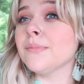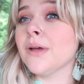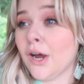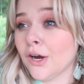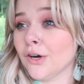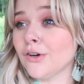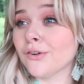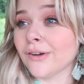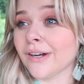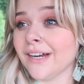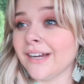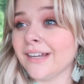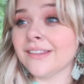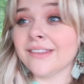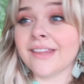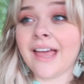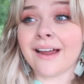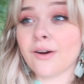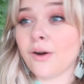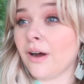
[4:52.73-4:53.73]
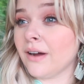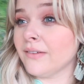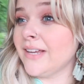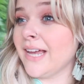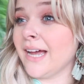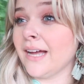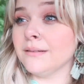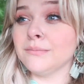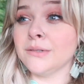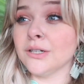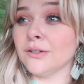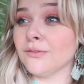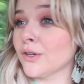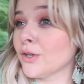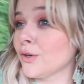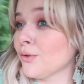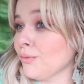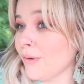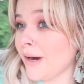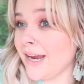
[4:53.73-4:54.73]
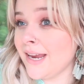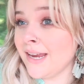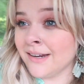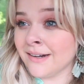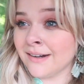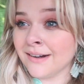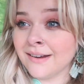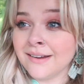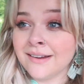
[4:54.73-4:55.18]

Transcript: hungry. That coffee held me over great.